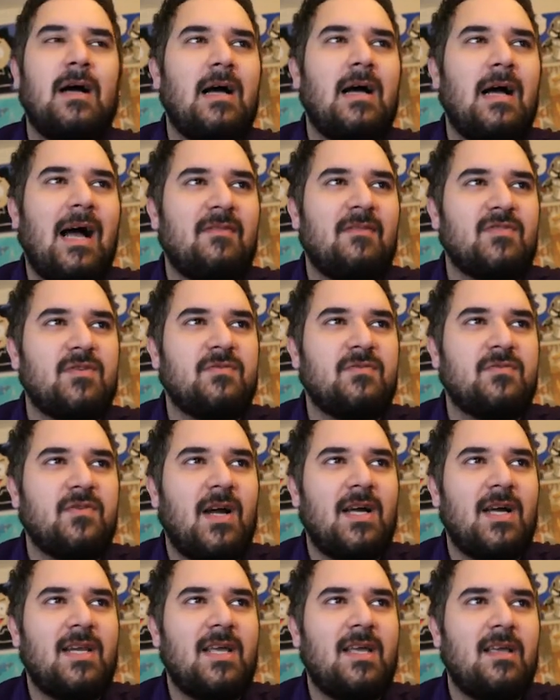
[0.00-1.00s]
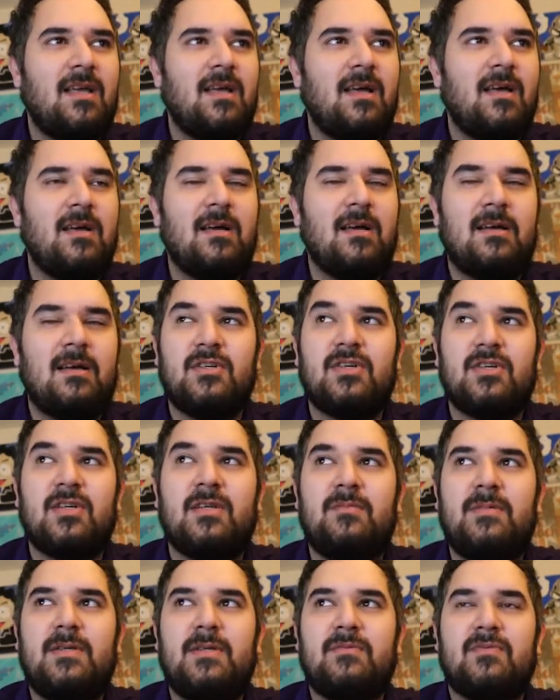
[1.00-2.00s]
After Friday, you're
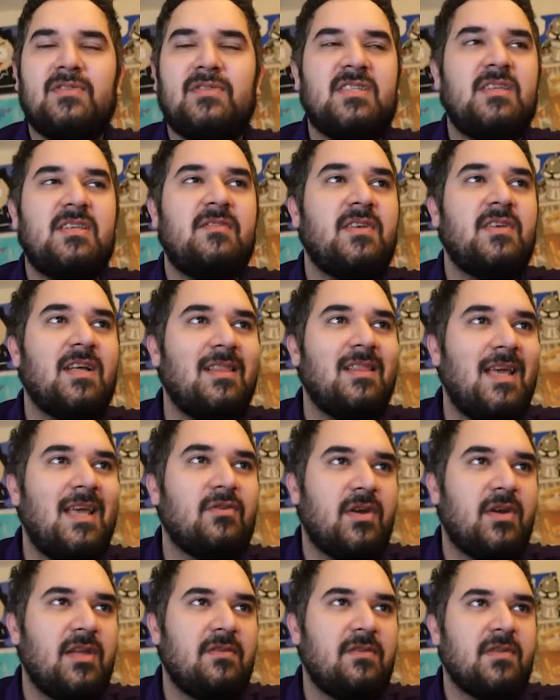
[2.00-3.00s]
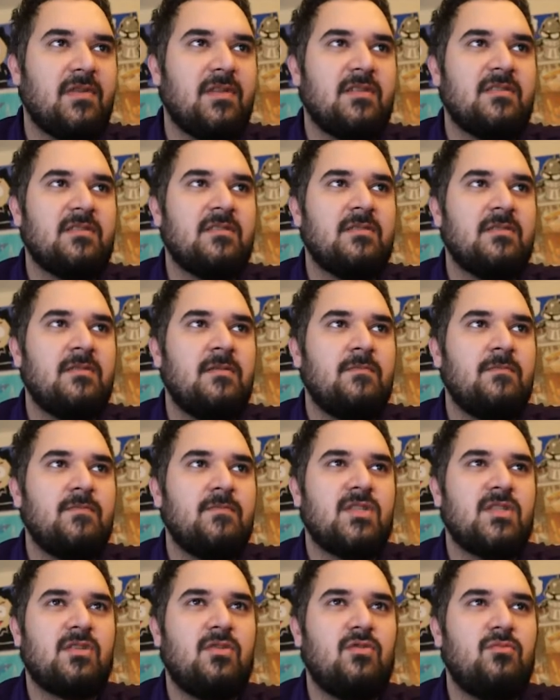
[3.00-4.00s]
going to be receiving a late grade for this.
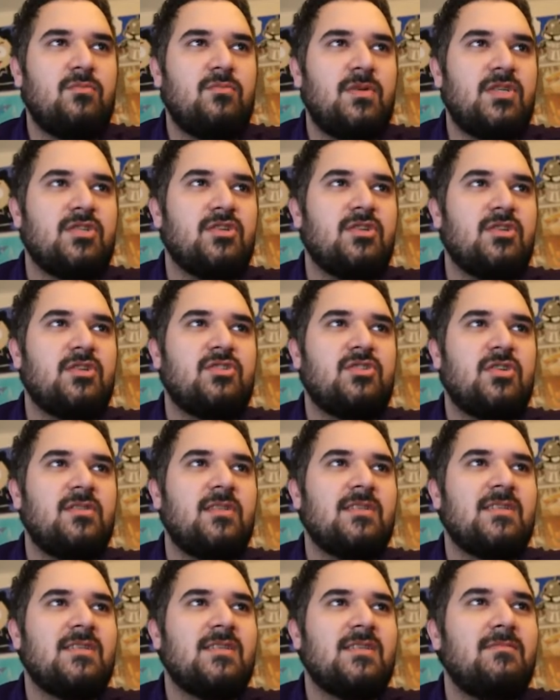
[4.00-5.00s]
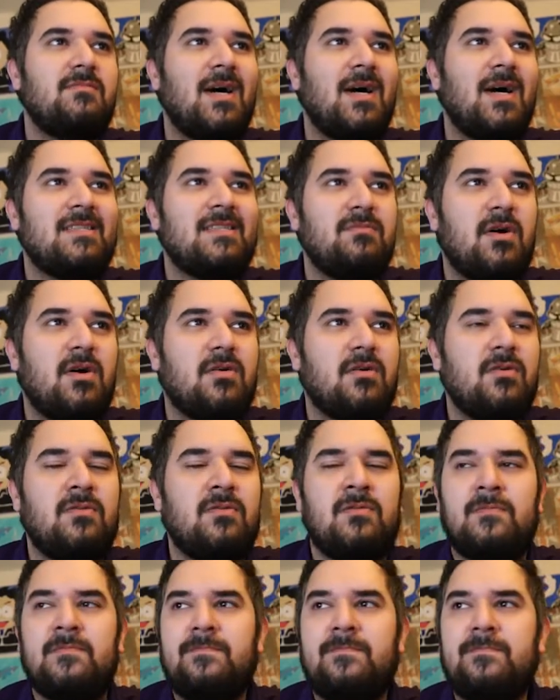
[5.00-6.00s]
So be sure to turn this in by tomorrow.
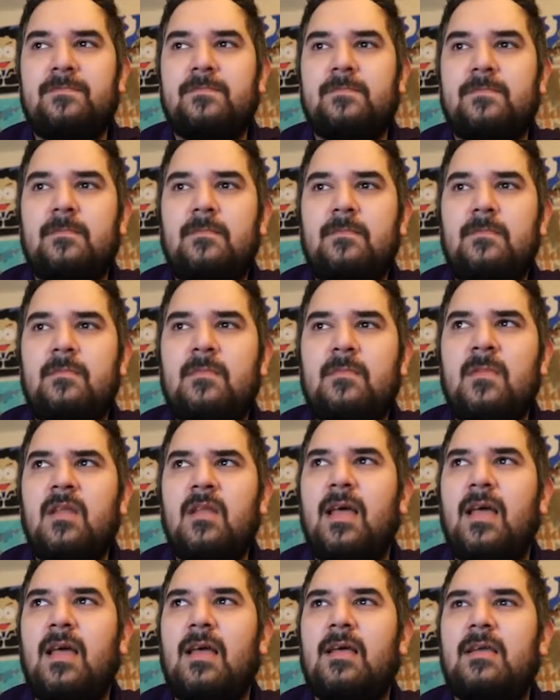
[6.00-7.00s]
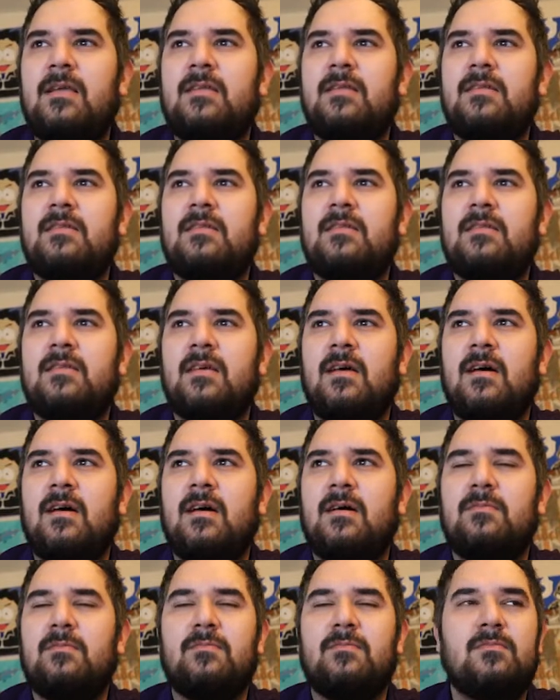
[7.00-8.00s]
And
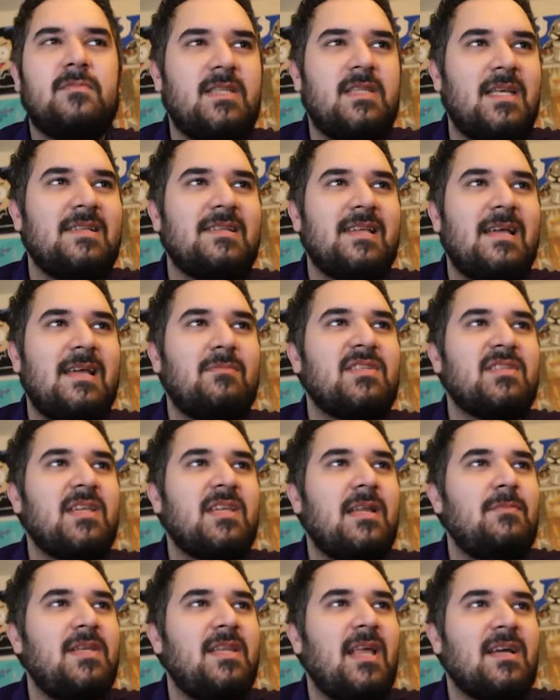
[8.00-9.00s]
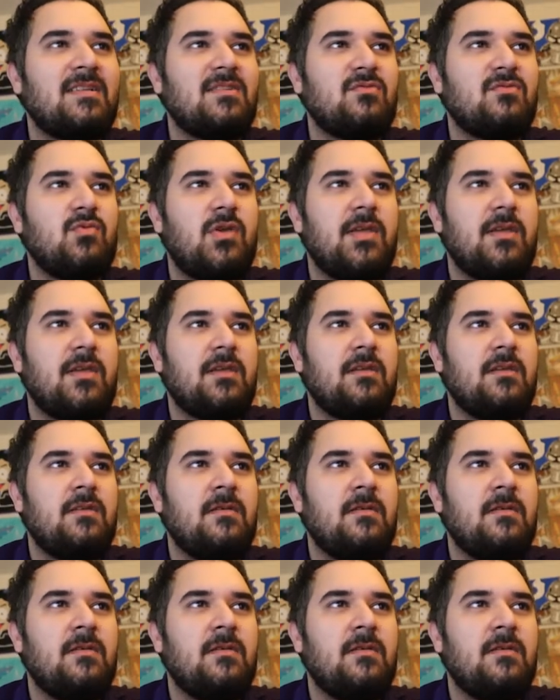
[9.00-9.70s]
the exam is going to be next week.